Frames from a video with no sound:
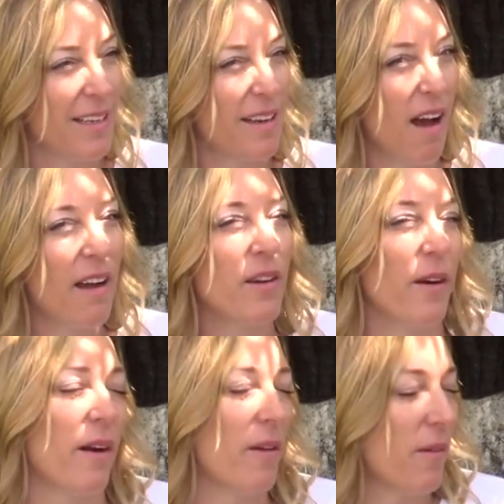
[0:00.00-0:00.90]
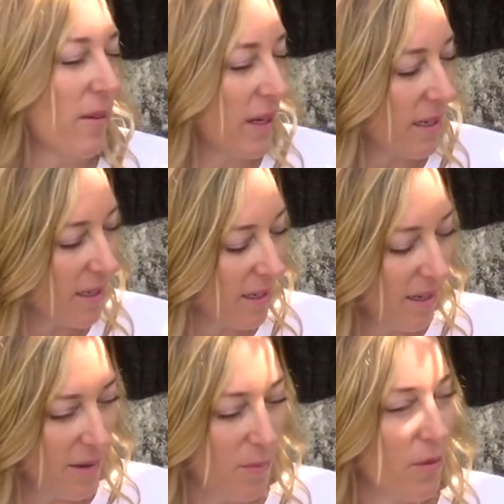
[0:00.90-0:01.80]
not grow and
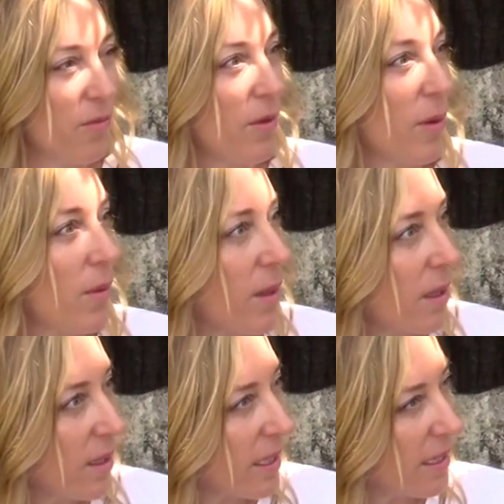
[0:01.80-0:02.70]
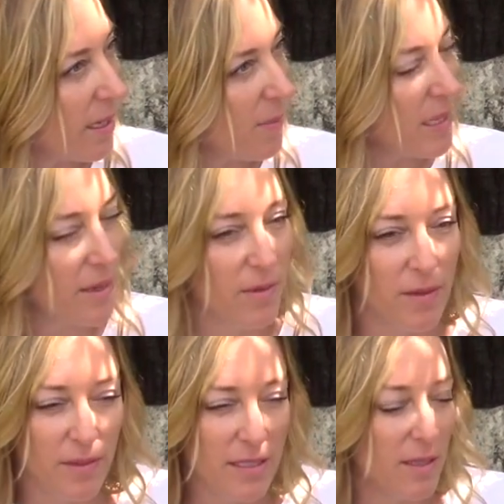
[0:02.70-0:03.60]
move forward. And I mean, even
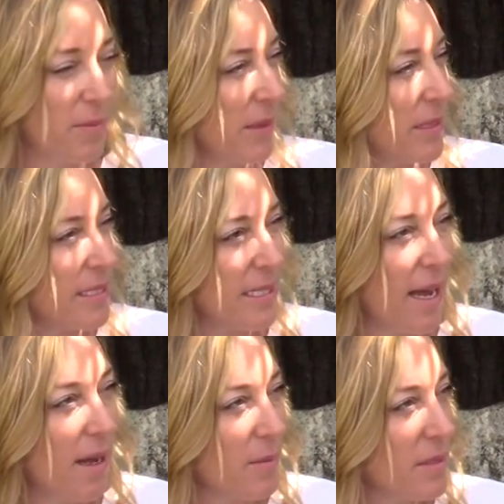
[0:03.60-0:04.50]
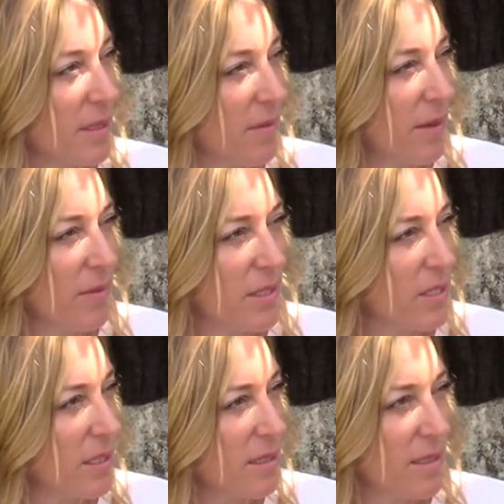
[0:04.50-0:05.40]
if it's little baby steps, even if it's
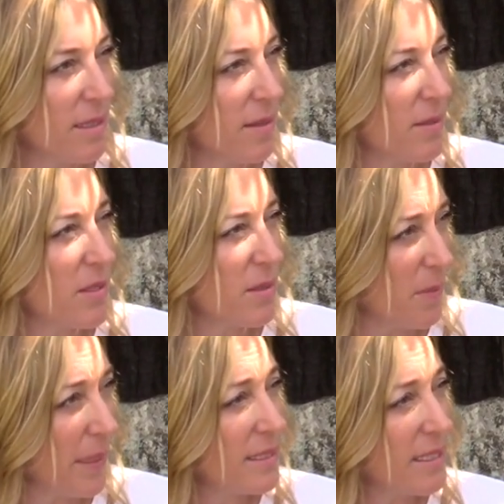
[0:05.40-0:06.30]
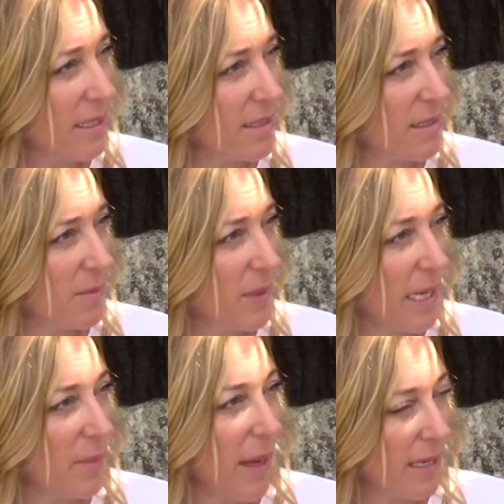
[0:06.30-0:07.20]
just the basics,
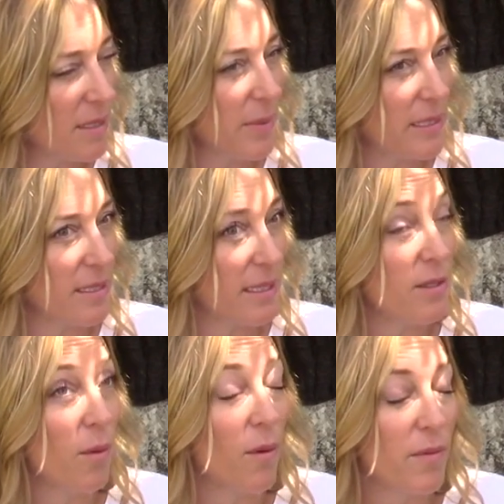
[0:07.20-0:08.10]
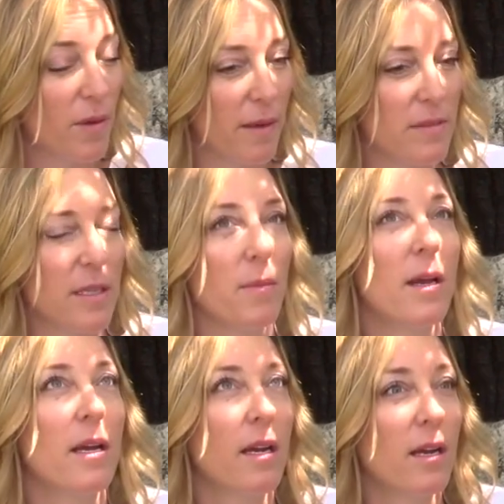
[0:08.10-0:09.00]
getting back to basics, or if you have some
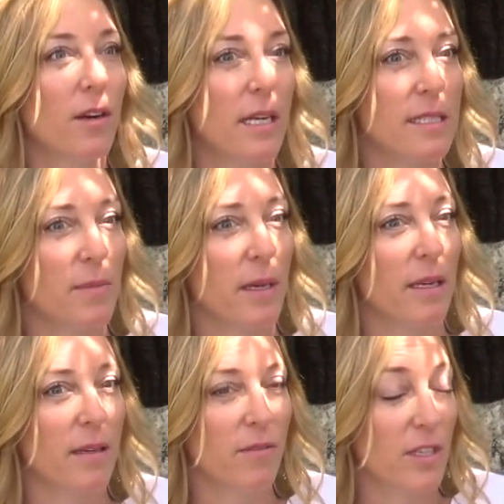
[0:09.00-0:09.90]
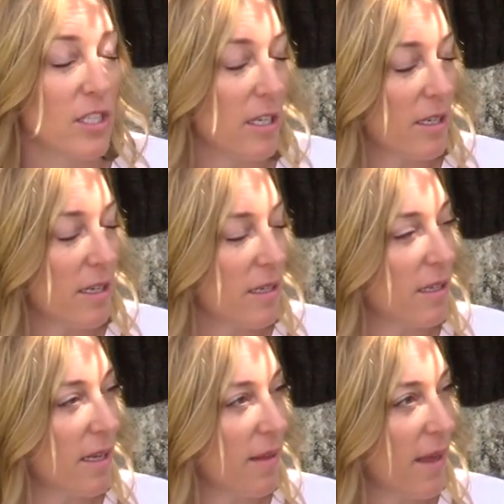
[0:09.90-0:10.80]
crazy big vision
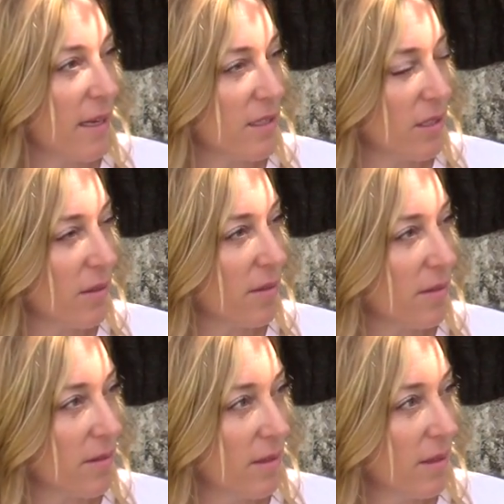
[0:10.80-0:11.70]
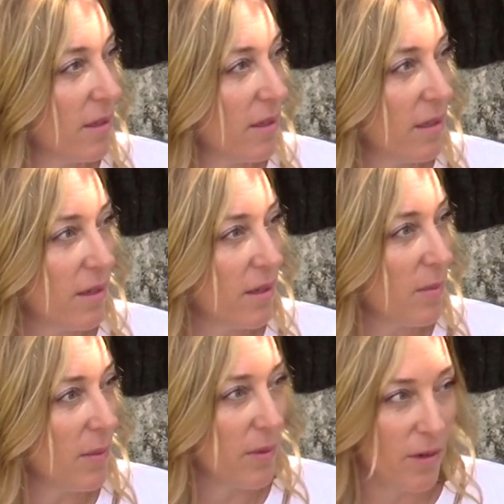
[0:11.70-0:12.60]
and that too, and
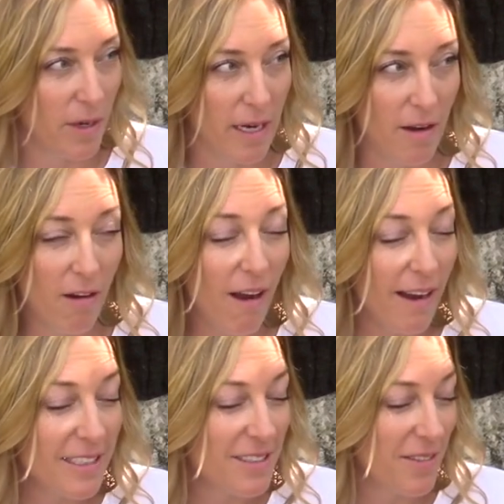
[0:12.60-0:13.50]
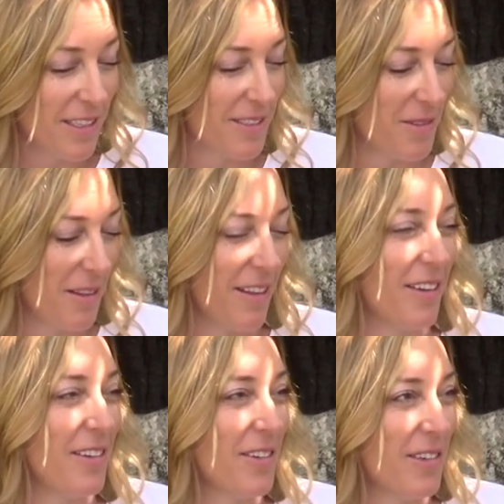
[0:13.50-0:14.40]
people create all kinds of things with you.
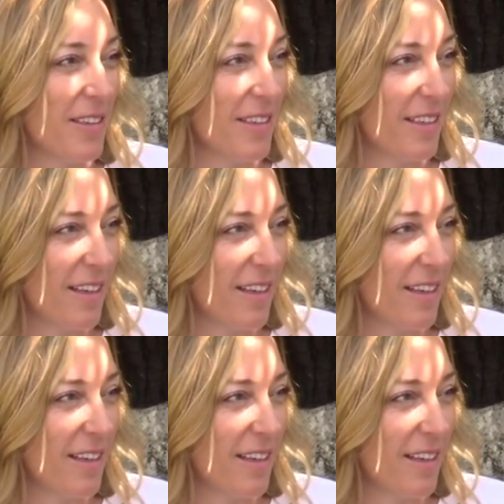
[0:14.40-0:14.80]
And